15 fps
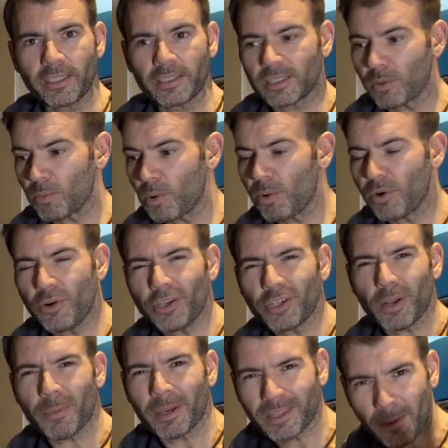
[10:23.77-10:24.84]
It's like, well, we're only
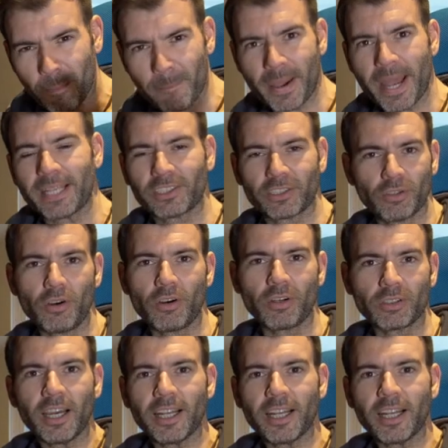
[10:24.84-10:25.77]
gonna pick the best song.